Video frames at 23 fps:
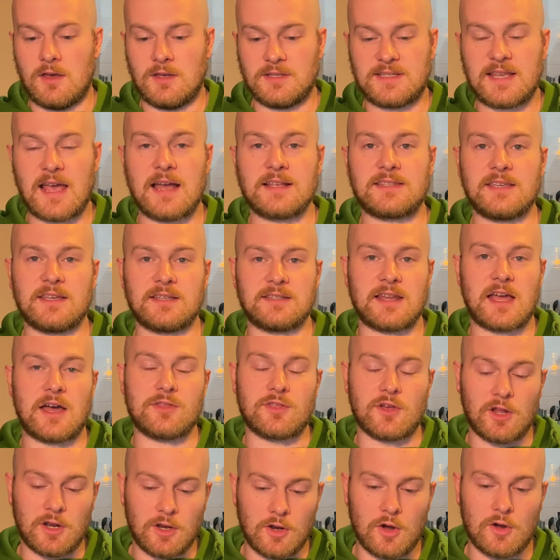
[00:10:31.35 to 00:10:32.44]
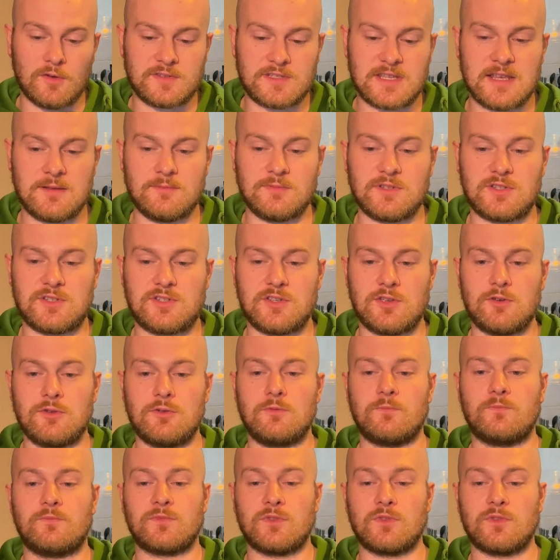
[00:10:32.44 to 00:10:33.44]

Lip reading: tactic now that a lot of teams do.